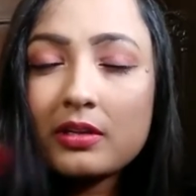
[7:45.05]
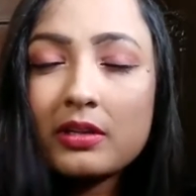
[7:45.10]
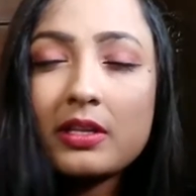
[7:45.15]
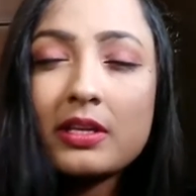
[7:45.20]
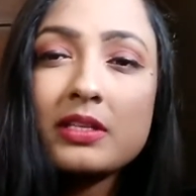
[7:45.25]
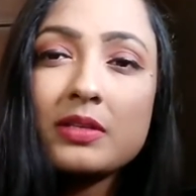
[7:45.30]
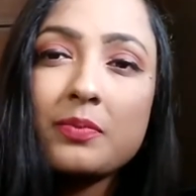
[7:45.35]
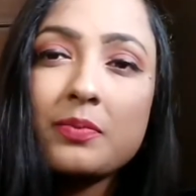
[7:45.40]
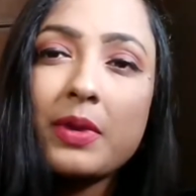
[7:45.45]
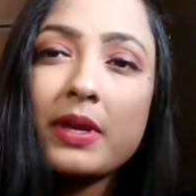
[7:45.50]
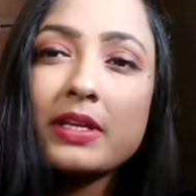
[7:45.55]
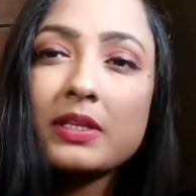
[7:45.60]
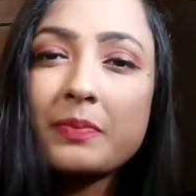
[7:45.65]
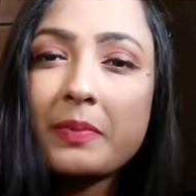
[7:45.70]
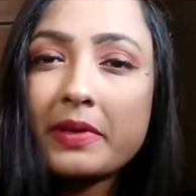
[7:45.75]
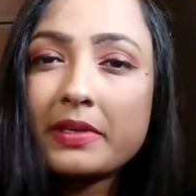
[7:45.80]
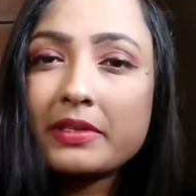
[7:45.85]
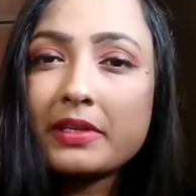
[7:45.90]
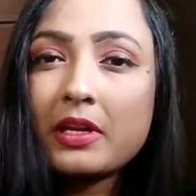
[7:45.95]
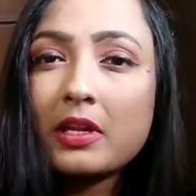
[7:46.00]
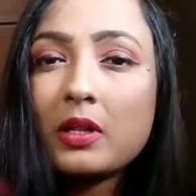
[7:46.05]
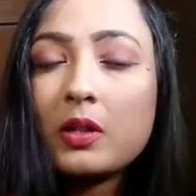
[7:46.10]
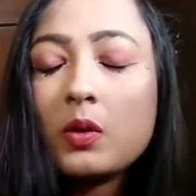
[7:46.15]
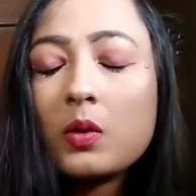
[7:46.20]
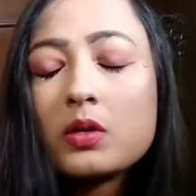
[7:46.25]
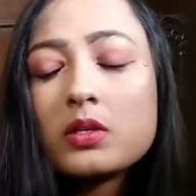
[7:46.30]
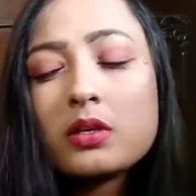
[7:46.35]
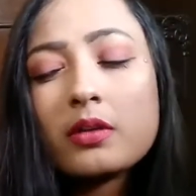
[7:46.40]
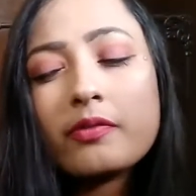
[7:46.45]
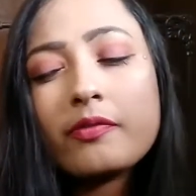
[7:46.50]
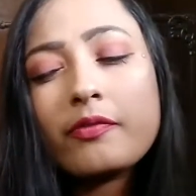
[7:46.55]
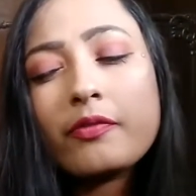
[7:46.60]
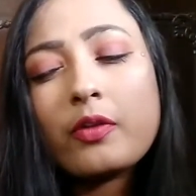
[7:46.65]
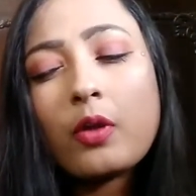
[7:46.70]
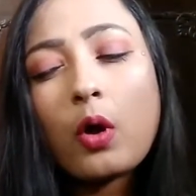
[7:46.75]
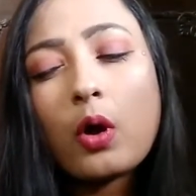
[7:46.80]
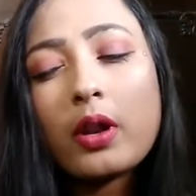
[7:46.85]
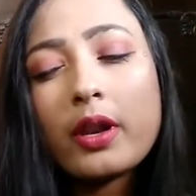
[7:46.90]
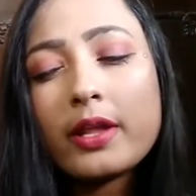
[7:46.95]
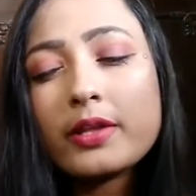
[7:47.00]
This makes my skin looks
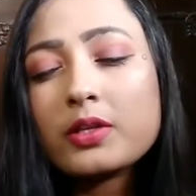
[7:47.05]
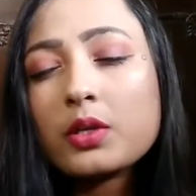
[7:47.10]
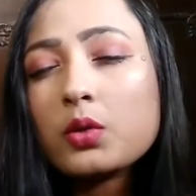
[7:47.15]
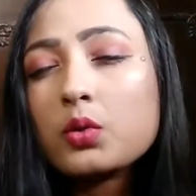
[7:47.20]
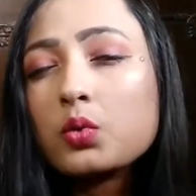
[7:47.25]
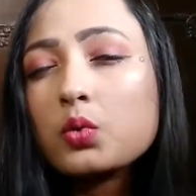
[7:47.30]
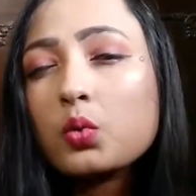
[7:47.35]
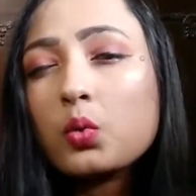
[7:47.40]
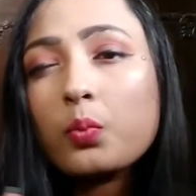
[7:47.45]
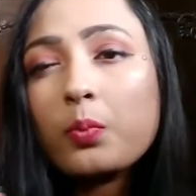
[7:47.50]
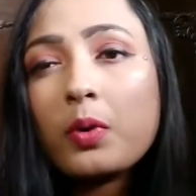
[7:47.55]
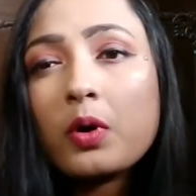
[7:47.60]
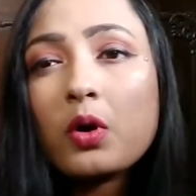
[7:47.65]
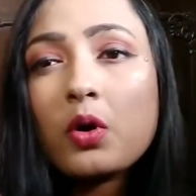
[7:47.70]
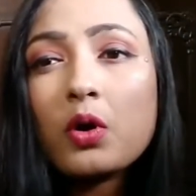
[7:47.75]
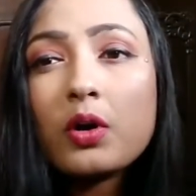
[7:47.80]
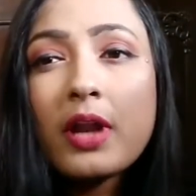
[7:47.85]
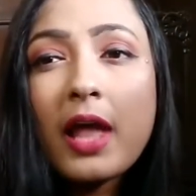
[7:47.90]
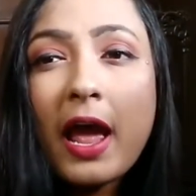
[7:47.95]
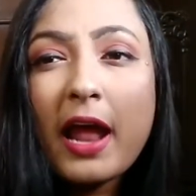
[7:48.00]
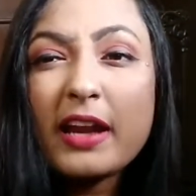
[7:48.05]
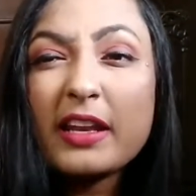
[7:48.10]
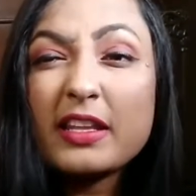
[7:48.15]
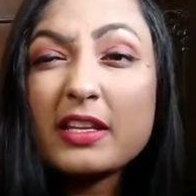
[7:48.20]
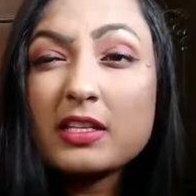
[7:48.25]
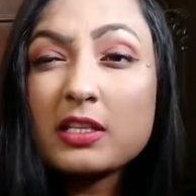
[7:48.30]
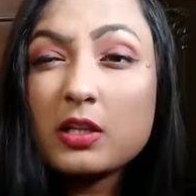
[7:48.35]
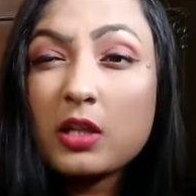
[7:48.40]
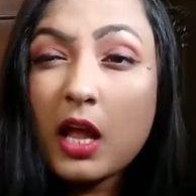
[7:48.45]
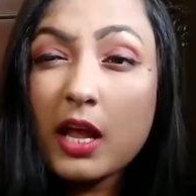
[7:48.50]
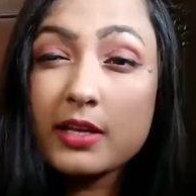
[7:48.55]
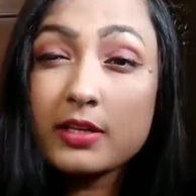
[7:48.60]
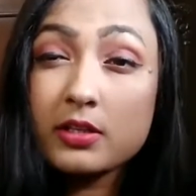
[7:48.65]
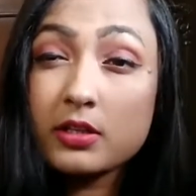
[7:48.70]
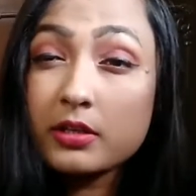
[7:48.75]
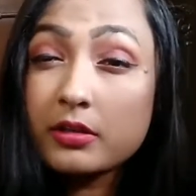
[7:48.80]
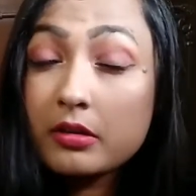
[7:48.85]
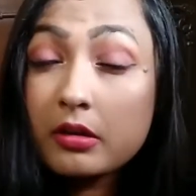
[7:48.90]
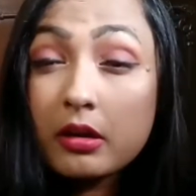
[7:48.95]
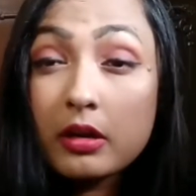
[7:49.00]
flawless, super good, and this
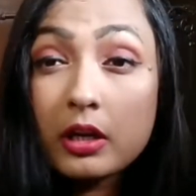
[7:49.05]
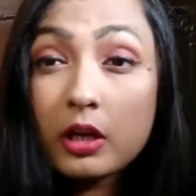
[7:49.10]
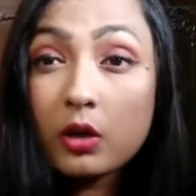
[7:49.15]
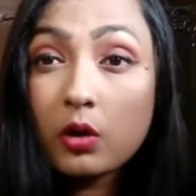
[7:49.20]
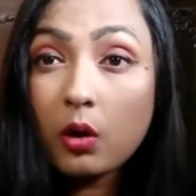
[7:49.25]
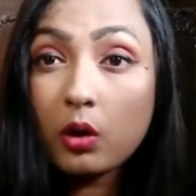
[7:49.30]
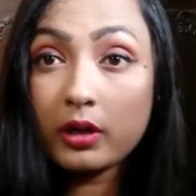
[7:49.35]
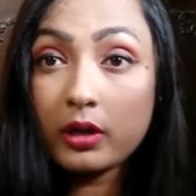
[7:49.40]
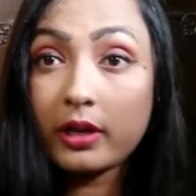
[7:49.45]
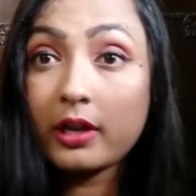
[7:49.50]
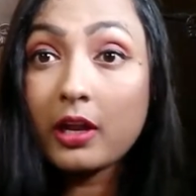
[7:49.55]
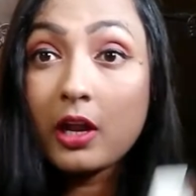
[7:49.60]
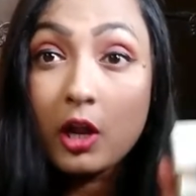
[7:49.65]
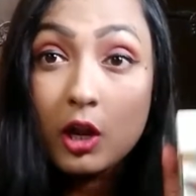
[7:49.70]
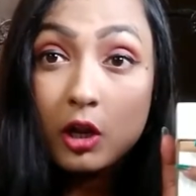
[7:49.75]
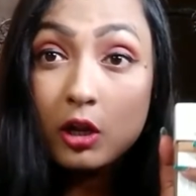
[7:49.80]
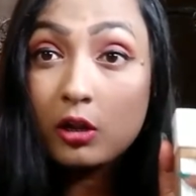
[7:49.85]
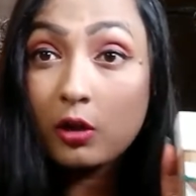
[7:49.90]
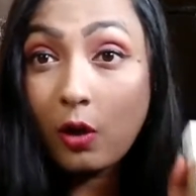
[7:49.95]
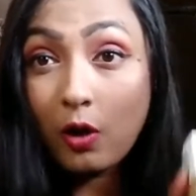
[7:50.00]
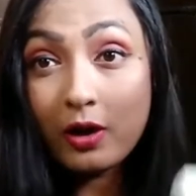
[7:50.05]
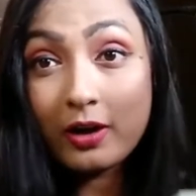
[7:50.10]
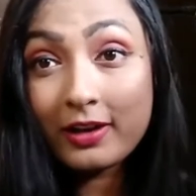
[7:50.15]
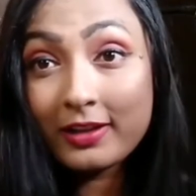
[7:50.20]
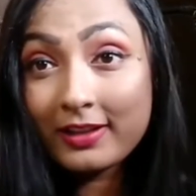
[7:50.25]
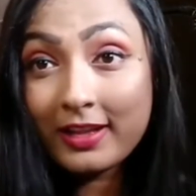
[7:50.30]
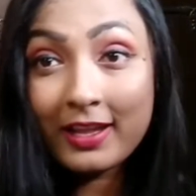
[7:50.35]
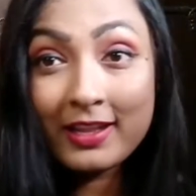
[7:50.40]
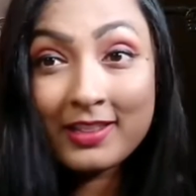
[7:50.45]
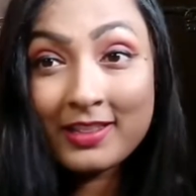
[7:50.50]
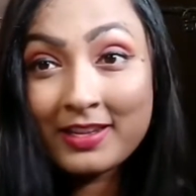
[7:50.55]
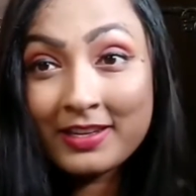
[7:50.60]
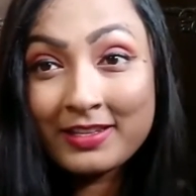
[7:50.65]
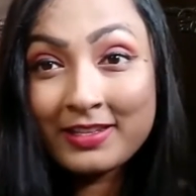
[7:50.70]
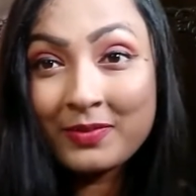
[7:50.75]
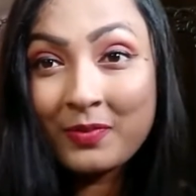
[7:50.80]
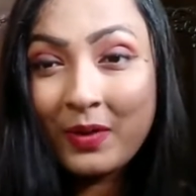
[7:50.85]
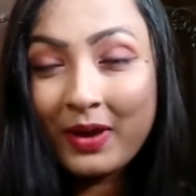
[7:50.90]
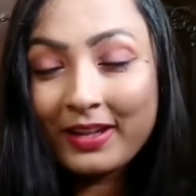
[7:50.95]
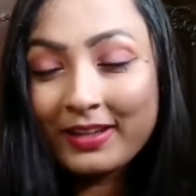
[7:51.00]
lasts really long, like longer than
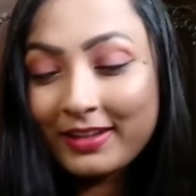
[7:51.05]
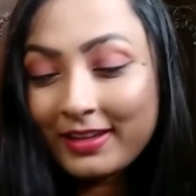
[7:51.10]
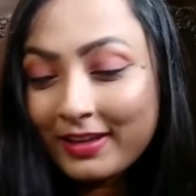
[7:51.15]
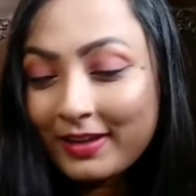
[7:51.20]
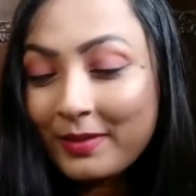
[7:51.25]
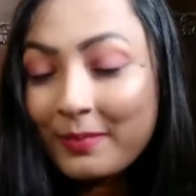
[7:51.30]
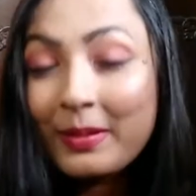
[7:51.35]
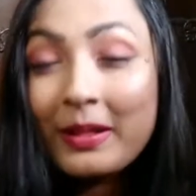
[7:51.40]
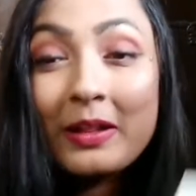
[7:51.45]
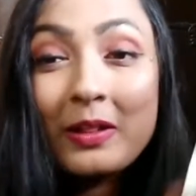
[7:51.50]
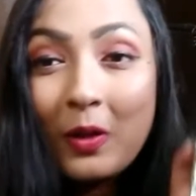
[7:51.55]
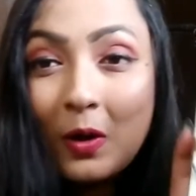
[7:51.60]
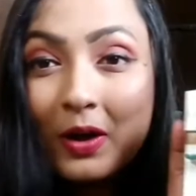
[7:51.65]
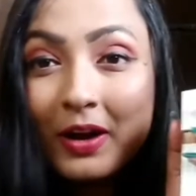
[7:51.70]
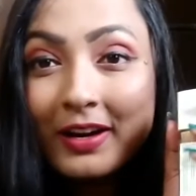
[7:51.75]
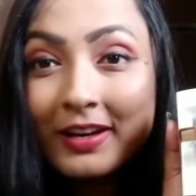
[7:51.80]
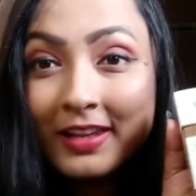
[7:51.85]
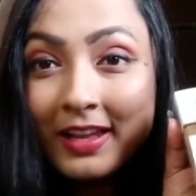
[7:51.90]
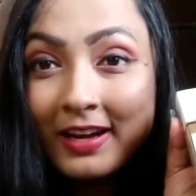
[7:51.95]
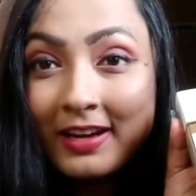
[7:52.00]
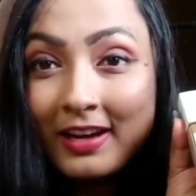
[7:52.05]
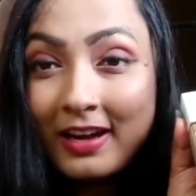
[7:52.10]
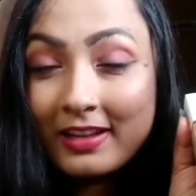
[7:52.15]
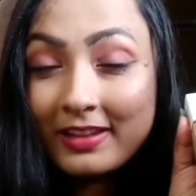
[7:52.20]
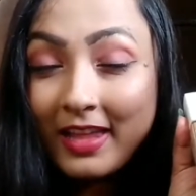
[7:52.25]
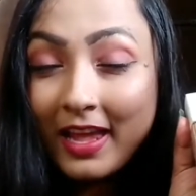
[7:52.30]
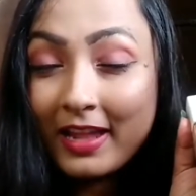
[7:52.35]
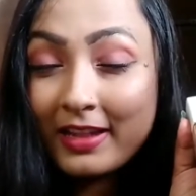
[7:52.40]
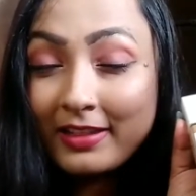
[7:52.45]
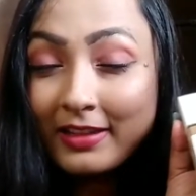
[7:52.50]
this one, longer than